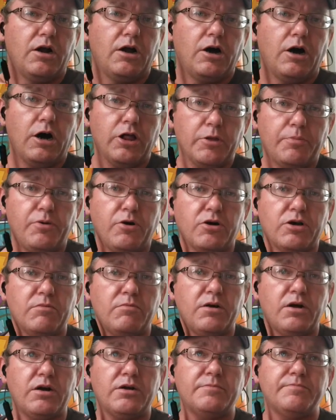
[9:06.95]
All the
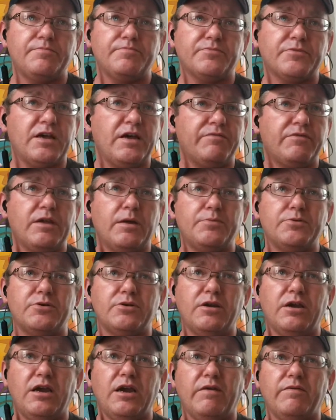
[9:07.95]
Pokemon, I've
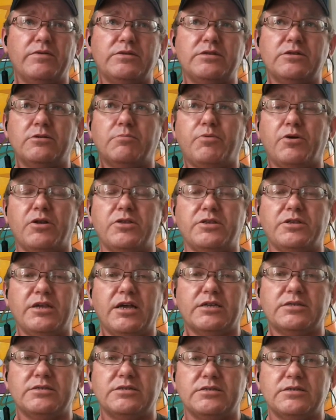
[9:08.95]
captured every single part of the
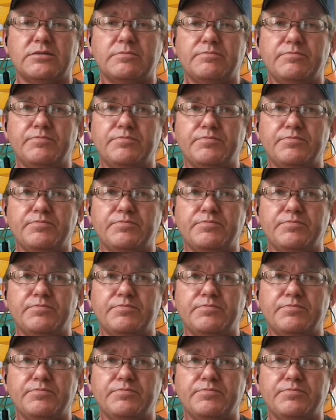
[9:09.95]
Dexes.